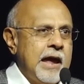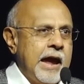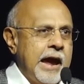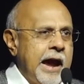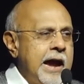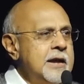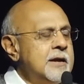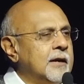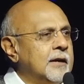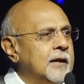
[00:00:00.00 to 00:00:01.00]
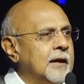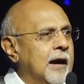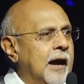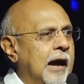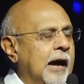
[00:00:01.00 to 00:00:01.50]
And
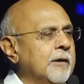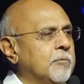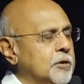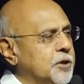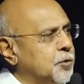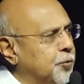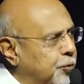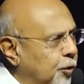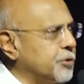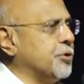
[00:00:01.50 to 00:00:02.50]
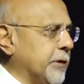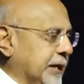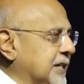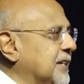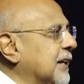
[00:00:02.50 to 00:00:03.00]
I was
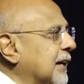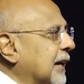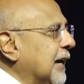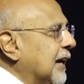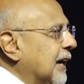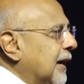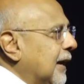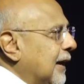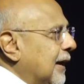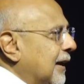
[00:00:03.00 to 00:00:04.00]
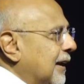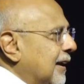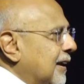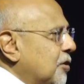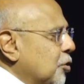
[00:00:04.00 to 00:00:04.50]
fortunate
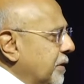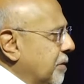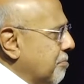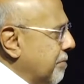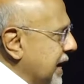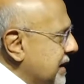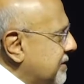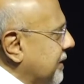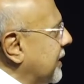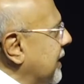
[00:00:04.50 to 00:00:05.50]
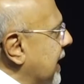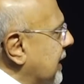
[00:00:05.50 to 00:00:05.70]
to be mentored and